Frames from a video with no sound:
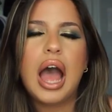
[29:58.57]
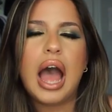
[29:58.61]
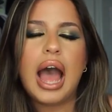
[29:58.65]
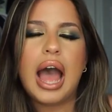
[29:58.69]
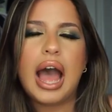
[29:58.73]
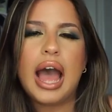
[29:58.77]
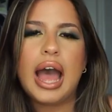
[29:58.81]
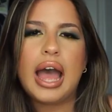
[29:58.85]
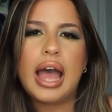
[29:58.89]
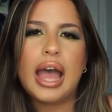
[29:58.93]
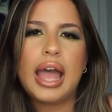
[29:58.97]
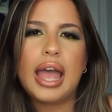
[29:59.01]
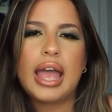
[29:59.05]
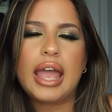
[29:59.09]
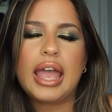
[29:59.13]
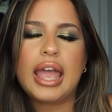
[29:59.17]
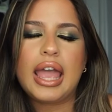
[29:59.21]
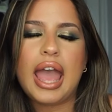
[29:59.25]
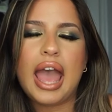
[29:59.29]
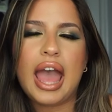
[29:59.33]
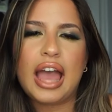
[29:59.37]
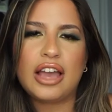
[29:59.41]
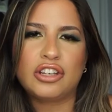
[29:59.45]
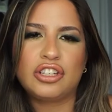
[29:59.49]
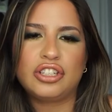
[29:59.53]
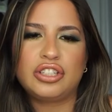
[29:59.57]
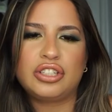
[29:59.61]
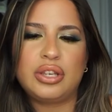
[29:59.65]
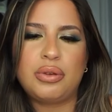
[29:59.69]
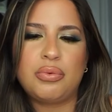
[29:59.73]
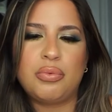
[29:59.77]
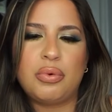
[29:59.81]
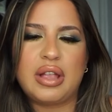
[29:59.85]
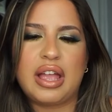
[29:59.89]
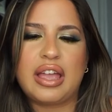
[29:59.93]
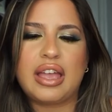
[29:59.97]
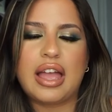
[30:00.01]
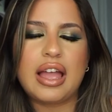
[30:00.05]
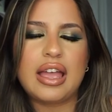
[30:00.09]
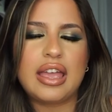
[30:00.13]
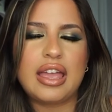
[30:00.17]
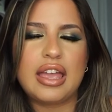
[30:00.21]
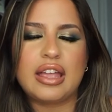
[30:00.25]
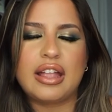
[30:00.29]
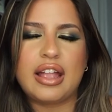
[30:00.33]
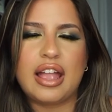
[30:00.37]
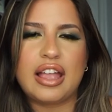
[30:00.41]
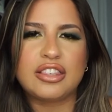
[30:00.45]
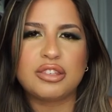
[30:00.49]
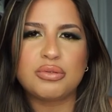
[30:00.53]
I actually, when I got
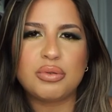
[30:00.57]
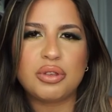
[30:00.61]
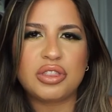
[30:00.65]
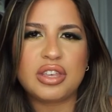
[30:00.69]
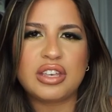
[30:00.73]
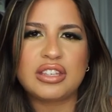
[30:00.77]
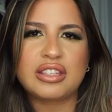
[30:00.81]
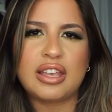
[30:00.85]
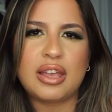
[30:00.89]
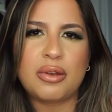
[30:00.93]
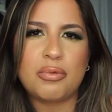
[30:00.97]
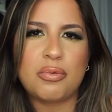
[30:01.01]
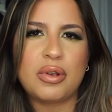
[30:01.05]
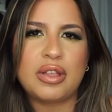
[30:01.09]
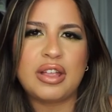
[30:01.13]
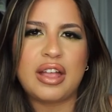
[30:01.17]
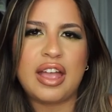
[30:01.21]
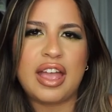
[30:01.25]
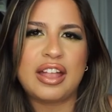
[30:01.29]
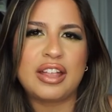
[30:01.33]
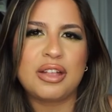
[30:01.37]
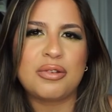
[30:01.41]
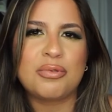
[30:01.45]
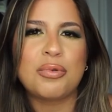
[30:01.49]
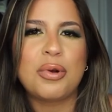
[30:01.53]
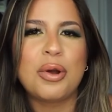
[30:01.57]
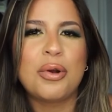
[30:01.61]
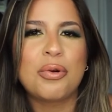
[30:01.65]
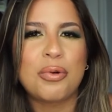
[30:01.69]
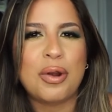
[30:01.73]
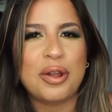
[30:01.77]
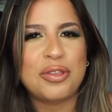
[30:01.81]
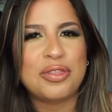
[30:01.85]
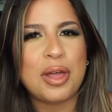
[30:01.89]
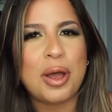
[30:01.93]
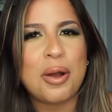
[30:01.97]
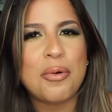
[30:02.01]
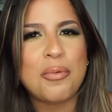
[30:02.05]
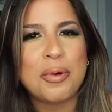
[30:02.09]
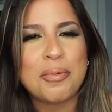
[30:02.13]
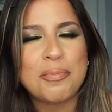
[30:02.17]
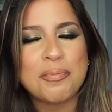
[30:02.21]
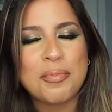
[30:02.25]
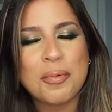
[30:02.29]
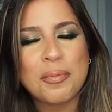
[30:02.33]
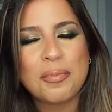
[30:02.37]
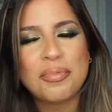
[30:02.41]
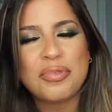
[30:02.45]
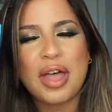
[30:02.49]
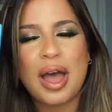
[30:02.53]
It Ends With Us, I went ahead and read that one,
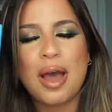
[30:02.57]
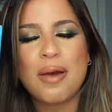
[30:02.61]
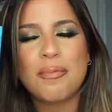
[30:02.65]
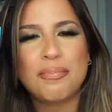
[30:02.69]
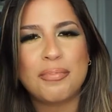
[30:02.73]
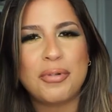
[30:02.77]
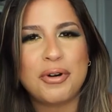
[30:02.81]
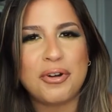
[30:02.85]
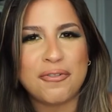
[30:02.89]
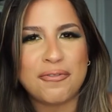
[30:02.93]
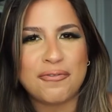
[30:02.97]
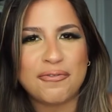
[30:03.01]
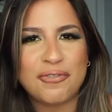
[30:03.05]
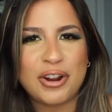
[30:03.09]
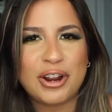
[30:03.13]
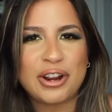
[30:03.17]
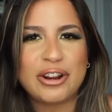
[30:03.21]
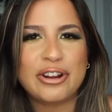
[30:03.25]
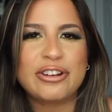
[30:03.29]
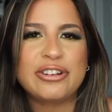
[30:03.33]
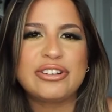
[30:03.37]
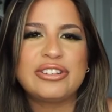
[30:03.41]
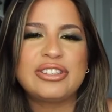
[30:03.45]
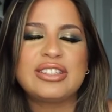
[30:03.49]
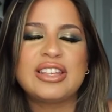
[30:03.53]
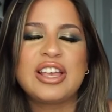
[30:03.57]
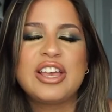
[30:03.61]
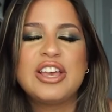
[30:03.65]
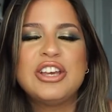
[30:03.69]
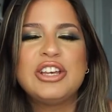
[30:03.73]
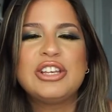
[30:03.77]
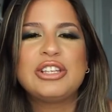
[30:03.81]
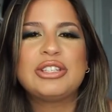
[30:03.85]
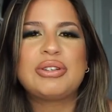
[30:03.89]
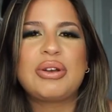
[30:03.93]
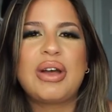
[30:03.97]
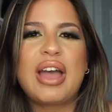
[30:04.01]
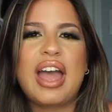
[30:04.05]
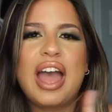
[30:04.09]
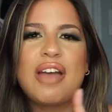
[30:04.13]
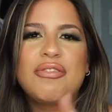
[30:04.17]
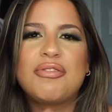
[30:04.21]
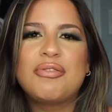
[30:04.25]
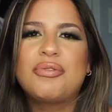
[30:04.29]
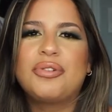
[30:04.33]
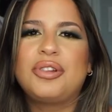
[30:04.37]
that book first. So I haven't